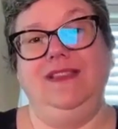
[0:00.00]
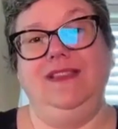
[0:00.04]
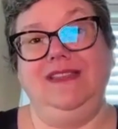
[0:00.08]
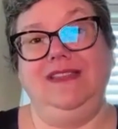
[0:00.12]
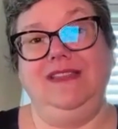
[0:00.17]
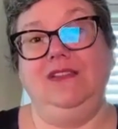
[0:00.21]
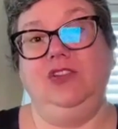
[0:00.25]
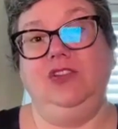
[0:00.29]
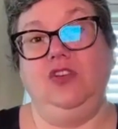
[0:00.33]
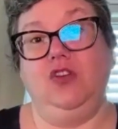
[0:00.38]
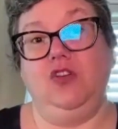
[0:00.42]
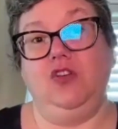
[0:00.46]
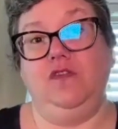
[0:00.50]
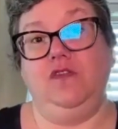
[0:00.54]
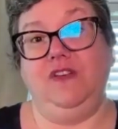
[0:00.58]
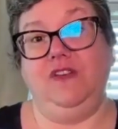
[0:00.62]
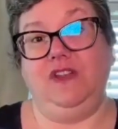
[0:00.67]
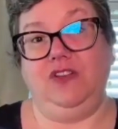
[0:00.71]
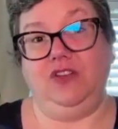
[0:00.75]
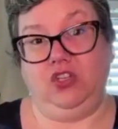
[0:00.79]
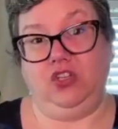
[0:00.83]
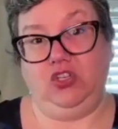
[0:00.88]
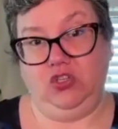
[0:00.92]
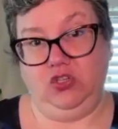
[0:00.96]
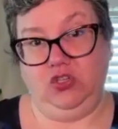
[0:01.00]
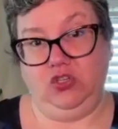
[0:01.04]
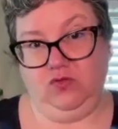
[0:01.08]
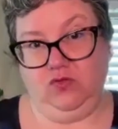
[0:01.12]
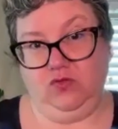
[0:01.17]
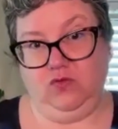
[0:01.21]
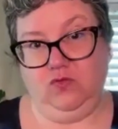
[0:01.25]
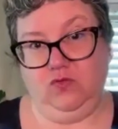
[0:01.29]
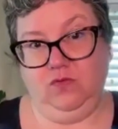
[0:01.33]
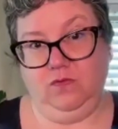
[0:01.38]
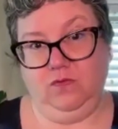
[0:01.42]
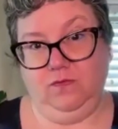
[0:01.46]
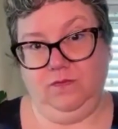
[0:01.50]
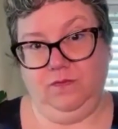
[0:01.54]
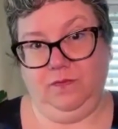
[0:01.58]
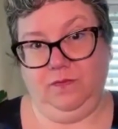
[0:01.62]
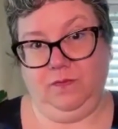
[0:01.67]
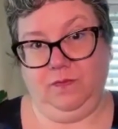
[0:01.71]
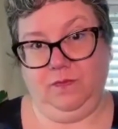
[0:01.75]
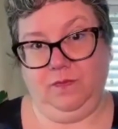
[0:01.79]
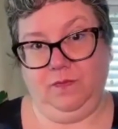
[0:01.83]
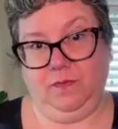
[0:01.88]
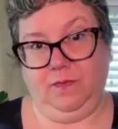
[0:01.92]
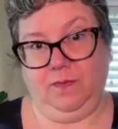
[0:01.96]
What did COVID do
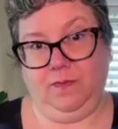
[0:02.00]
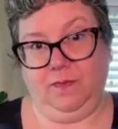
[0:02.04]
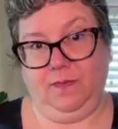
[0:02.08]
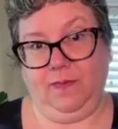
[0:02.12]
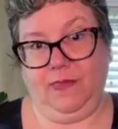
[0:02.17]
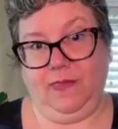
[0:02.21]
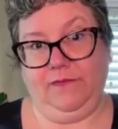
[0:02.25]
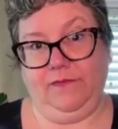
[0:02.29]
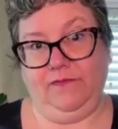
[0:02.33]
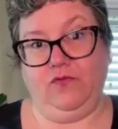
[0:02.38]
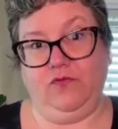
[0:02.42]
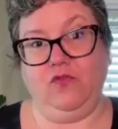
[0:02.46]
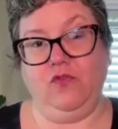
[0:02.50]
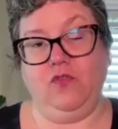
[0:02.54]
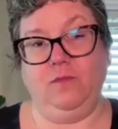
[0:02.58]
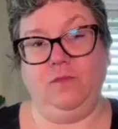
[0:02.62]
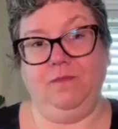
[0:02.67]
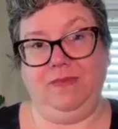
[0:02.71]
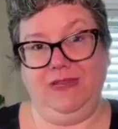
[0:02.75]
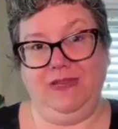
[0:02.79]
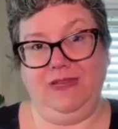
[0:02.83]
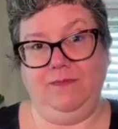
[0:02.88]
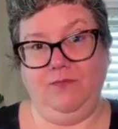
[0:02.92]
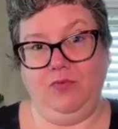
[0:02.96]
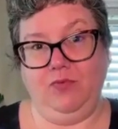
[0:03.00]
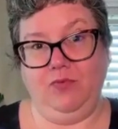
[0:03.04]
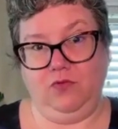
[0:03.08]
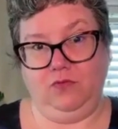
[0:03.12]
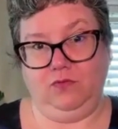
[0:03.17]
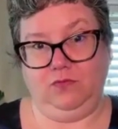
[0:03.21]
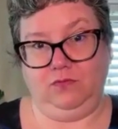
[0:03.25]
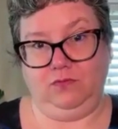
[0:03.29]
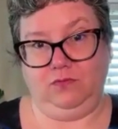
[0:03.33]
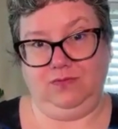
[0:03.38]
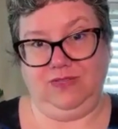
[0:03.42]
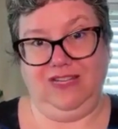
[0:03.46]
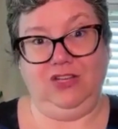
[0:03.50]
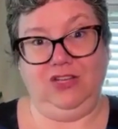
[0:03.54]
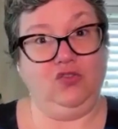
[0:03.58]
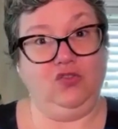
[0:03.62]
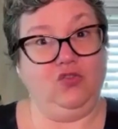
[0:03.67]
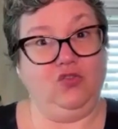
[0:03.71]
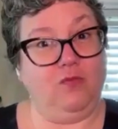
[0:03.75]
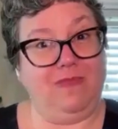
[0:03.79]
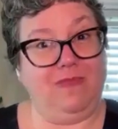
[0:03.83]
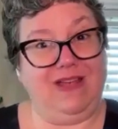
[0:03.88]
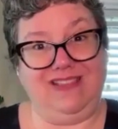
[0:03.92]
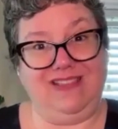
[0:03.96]
for people?
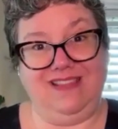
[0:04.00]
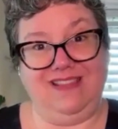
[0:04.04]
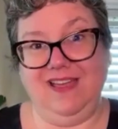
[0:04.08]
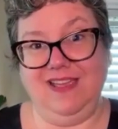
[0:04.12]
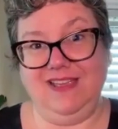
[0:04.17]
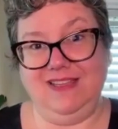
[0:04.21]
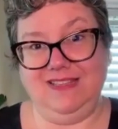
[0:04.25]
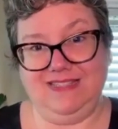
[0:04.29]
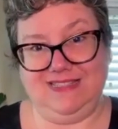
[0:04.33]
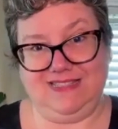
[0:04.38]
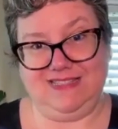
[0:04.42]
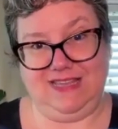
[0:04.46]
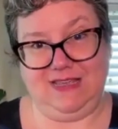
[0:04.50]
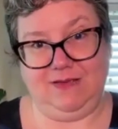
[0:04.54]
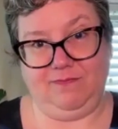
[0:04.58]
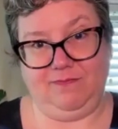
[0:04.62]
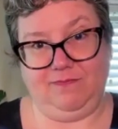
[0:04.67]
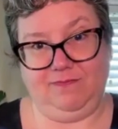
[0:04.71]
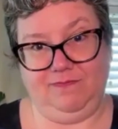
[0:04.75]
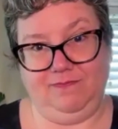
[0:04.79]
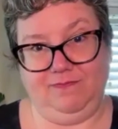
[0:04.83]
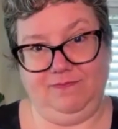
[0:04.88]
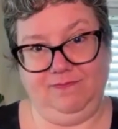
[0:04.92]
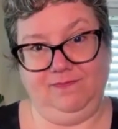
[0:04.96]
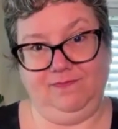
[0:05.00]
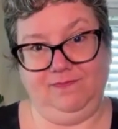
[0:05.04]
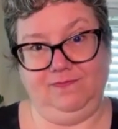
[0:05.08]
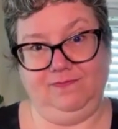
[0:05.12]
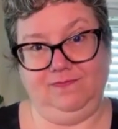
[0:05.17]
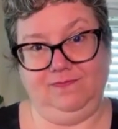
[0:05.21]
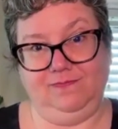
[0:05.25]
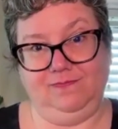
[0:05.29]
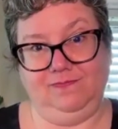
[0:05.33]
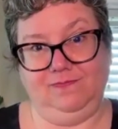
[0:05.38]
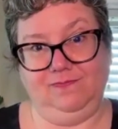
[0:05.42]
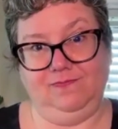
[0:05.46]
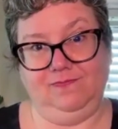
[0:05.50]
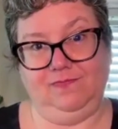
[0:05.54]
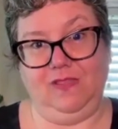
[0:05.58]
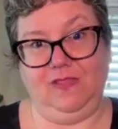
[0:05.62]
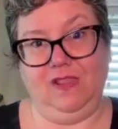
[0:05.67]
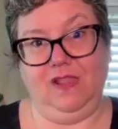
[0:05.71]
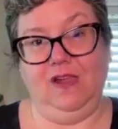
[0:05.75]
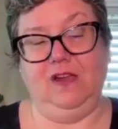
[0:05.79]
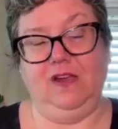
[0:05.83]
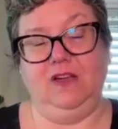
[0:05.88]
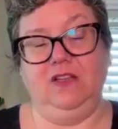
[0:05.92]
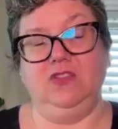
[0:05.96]
It traumatized them.
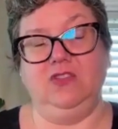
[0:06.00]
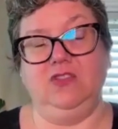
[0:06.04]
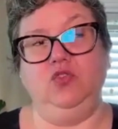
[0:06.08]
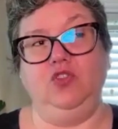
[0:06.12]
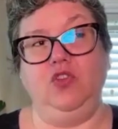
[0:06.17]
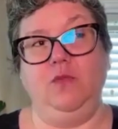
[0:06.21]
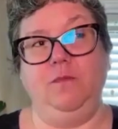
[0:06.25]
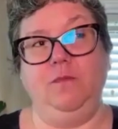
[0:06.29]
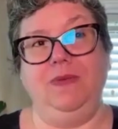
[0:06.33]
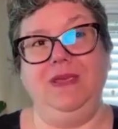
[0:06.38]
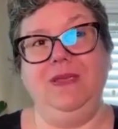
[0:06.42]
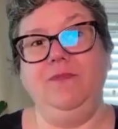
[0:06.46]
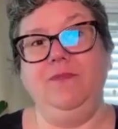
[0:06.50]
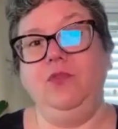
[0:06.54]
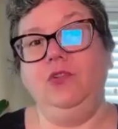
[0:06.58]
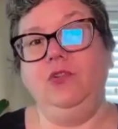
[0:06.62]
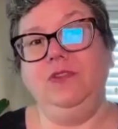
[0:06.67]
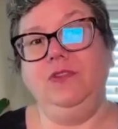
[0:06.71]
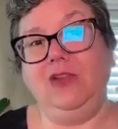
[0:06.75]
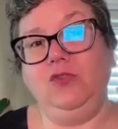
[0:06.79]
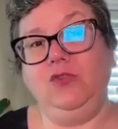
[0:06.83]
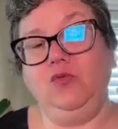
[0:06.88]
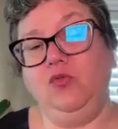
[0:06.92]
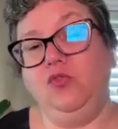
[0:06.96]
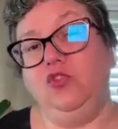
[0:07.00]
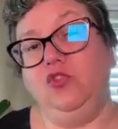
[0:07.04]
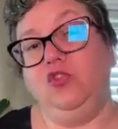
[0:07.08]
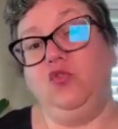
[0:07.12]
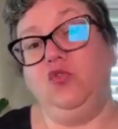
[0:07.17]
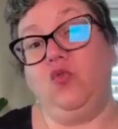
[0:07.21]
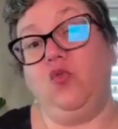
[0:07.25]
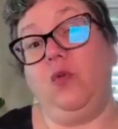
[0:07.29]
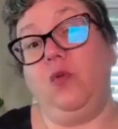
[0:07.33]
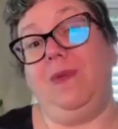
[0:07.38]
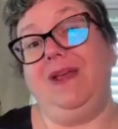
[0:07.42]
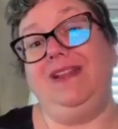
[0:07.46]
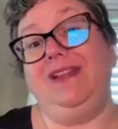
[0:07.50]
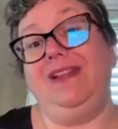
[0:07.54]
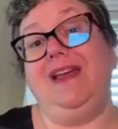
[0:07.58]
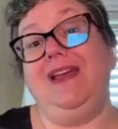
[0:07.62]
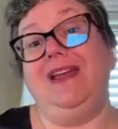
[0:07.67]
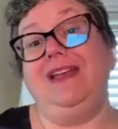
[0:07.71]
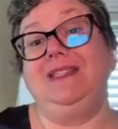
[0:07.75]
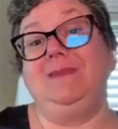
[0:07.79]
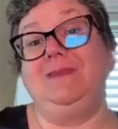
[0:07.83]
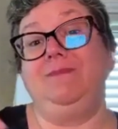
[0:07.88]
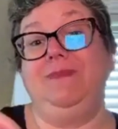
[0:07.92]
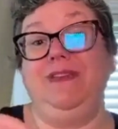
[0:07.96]
So the people that were
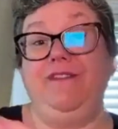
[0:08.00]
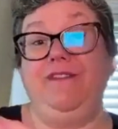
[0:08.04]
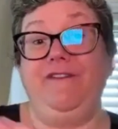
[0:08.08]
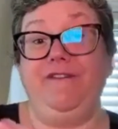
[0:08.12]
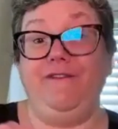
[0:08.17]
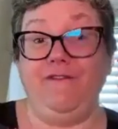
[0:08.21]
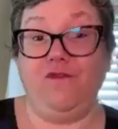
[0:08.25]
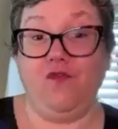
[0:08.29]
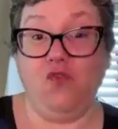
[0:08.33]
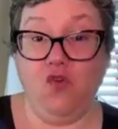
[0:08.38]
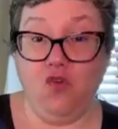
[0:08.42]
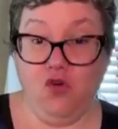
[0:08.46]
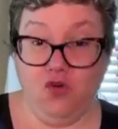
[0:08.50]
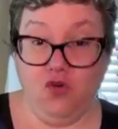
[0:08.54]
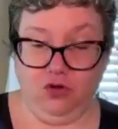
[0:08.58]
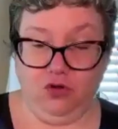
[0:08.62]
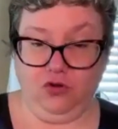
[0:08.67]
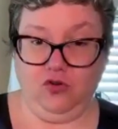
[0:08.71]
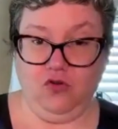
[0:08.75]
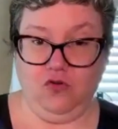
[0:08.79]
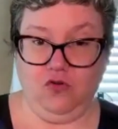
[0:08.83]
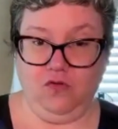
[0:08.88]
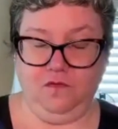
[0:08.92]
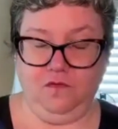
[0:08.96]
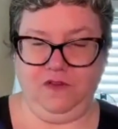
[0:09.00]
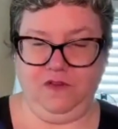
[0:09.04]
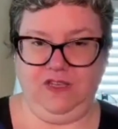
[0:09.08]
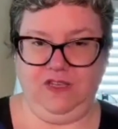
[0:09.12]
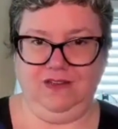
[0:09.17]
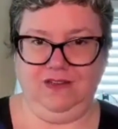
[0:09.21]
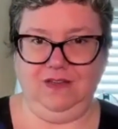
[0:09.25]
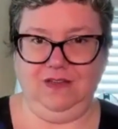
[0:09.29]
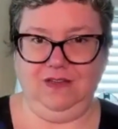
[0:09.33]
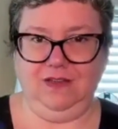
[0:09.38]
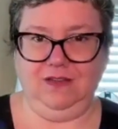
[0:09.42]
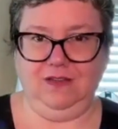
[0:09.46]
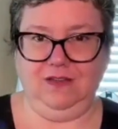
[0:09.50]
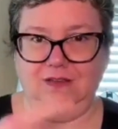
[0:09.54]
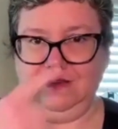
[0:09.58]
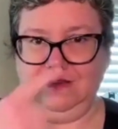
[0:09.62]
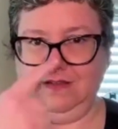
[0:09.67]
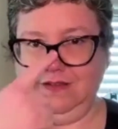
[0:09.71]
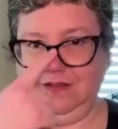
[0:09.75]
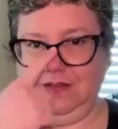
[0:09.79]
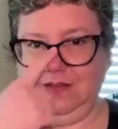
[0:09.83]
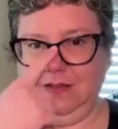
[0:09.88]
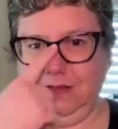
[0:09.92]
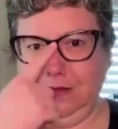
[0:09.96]
traumatized before COVID,
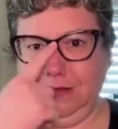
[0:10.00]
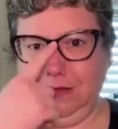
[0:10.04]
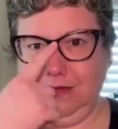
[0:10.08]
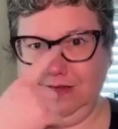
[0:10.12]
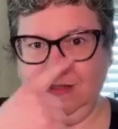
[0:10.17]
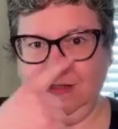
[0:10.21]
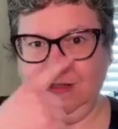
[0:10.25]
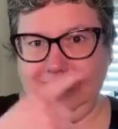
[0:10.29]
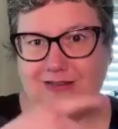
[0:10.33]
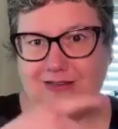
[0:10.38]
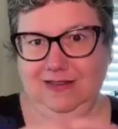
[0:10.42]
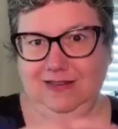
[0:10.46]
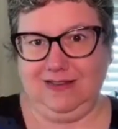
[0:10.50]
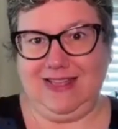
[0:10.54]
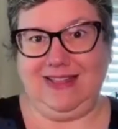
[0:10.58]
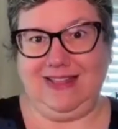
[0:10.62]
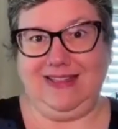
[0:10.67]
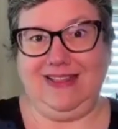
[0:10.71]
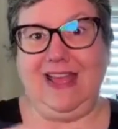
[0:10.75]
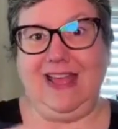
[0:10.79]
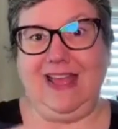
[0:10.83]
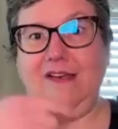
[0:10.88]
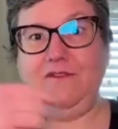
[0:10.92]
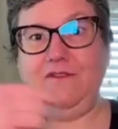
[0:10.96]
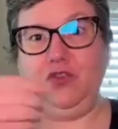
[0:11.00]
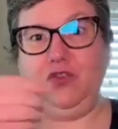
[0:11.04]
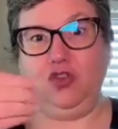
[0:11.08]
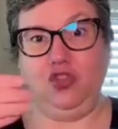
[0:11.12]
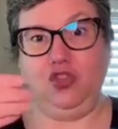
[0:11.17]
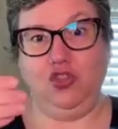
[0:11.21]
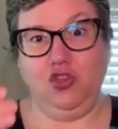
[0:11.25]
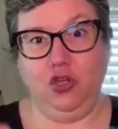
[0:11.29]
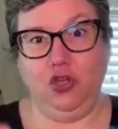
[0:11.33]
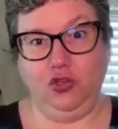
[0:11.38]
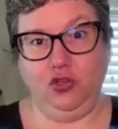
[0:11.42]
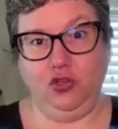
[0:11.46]
that have